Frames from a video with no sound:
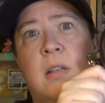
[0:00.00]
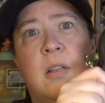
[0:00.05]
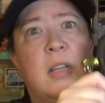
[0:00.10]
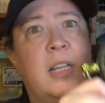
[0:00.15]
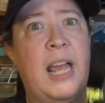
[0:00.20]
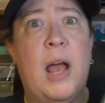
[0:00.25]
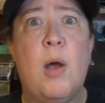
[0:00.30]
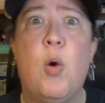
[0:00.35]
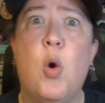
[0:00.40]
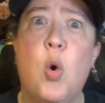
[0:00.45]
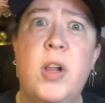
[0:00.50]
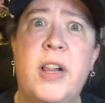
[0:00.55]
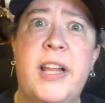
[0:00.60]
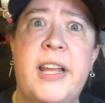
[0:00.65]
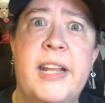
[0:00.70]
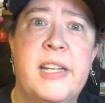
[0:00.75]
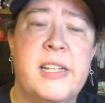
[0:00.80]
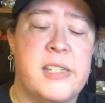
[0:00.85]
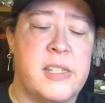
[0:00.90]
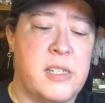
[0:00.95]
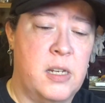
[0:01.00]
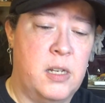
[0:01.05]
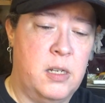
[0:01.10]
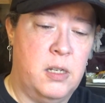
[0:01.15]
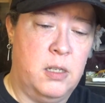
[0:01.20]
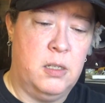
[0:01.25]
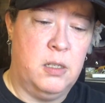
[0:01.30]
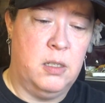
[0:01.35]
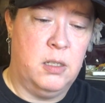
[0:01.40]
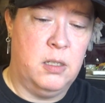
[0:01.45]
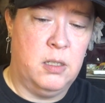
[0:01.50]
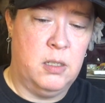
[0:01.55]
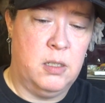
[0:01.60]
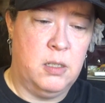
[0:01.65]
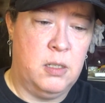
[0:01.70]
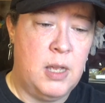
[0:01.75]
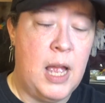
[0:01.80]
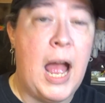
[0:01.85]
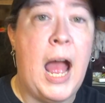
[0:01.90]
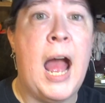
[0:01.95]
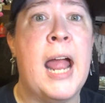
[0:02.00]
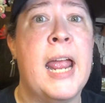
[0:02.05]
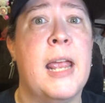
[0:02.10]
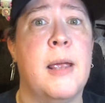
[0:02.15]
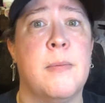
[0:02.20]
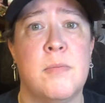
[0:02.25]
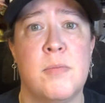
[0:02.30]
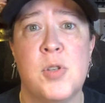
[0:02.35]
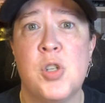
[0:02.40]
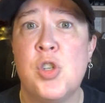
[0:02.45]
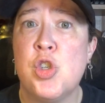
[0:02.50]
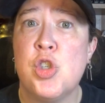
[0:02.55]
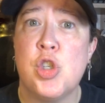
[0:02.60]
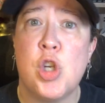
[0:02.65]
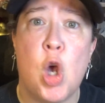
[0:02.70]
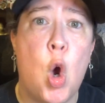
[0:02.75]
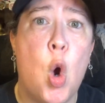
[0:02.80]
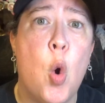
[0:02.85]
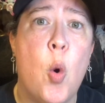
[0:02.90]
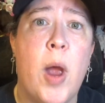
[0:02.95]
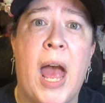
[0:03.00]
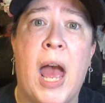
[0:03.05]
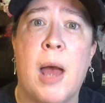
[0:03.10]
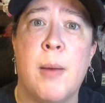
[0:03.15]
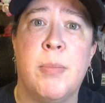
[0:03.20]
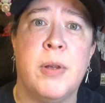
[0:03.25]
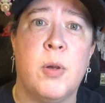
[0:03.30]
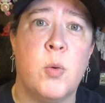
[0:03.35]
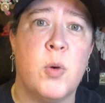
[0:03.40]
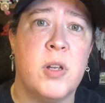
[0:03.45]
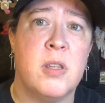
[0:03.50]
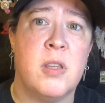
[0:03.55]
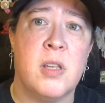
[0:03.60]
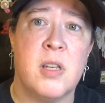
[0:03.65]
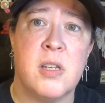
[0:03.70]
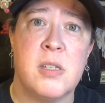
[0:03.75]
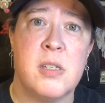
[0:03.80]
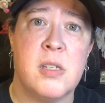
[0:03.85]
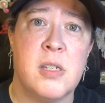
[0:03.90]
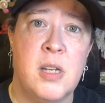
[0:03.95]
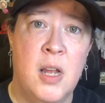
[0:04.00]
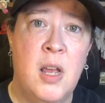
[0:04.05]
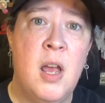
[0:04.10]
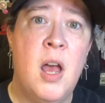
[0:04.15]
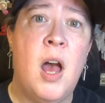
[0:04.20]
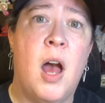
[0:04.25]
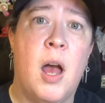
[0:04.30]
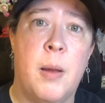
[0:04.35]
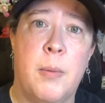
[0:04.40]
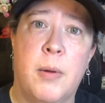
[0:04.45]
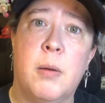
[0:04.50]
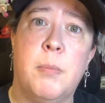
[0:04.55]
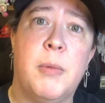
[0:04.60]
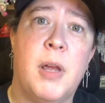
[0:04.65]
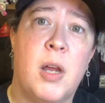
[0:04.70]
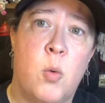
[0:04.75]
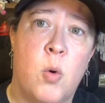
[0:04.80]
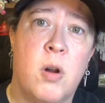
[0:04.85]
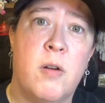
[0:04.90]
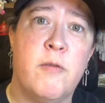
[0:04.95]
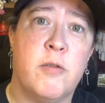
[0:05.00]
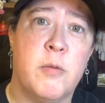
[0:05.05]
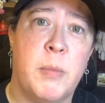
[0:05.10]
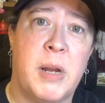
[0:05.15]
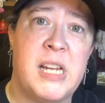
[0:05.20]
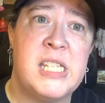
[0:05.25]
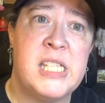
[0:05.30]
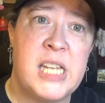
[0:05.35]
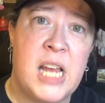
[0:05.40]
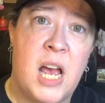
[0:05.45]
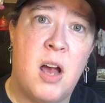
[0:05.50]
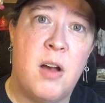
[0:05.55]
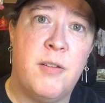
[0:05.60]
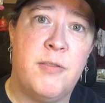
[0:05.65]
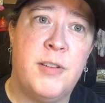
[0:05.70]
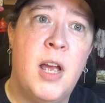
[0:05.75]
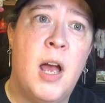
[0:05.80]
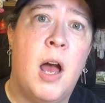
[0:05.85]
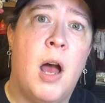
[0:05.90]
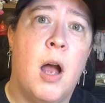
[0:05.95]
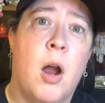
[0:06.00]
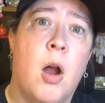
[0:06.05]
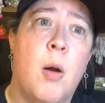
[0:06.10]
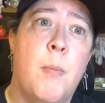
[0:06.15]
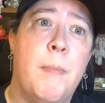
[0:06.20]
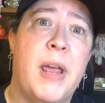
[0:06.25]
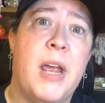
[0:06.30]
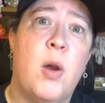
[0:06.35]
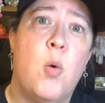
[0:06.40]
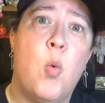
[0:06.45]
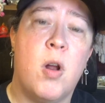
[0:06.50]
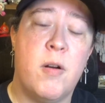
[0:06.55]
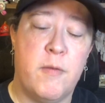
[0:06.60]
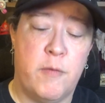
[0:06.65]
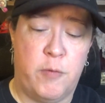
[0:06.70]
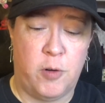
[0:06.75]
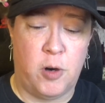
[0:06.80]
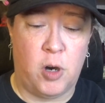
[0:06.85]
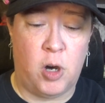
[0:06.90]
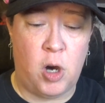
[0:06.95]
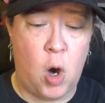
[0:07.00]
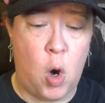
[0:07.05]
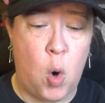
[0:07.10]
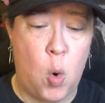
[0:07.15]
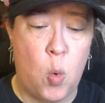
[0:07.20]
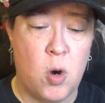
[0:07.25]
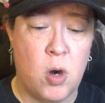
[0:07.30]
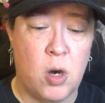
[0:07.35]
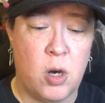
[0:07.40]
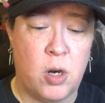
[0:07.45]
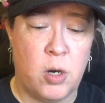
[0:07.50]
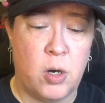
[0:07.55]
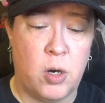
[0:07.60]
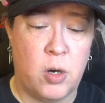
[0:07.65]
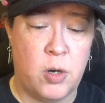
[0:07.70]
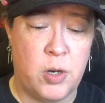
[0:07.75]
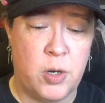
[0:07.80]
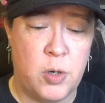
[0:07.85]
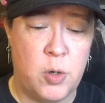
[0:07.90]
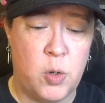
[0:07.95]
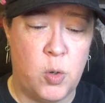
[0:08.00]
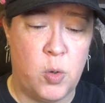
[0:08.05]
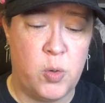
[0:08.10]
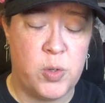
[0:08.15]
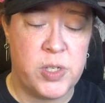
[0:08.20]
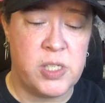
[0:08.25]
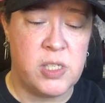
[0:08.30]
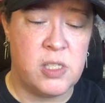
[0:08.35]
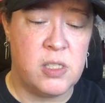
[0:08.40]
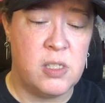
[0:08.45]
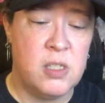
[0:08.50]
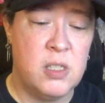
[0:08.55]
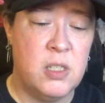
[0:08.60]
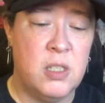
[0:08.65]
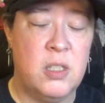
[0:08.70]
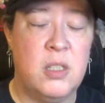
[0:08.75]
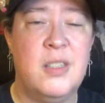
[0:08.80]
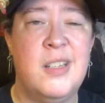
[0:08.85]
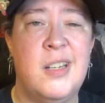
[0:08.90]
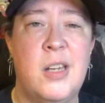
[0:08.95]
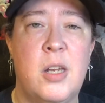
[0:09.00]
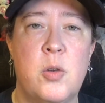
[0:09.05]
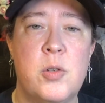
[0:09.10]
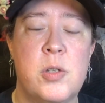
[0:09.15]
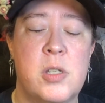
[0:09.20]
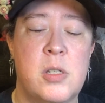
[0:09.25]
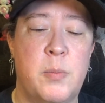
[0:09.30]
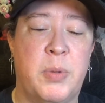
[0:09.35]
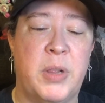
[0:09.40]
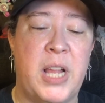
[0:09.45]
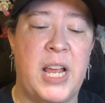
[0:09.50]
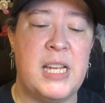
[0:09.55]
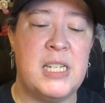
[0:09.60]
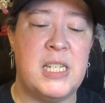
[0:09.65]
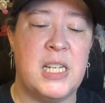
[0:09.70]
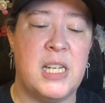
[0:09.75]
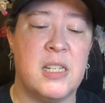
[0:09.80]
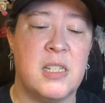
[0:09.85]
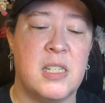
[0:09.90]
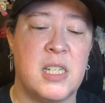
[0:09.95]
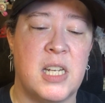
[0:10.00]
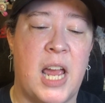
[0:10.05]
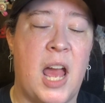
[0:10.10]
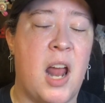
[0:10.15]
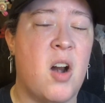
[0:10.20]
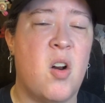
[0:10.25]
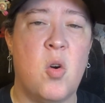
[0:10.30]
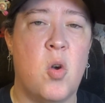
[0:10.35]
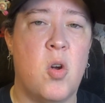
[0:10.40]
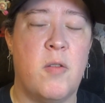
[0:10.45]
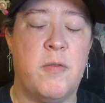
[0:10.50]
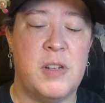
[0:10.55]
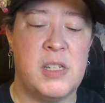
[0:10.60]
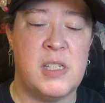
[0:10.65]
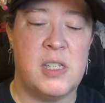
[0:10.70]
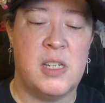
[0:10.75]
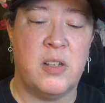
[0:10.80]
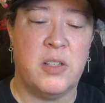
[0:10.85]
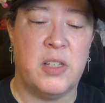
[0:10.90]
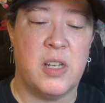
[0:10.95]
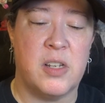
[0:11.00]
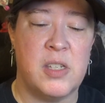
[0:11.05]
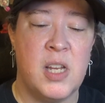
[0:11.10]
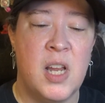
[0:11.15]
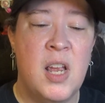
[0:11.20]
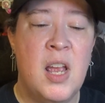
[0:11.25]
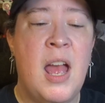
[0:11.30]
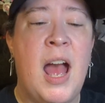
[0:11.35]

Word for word: Look how cool that is. I am so happy with this. I'm gonna make one for myself. I'm gonna make one for a coworker who's used to play D&D. I don't know if he still does.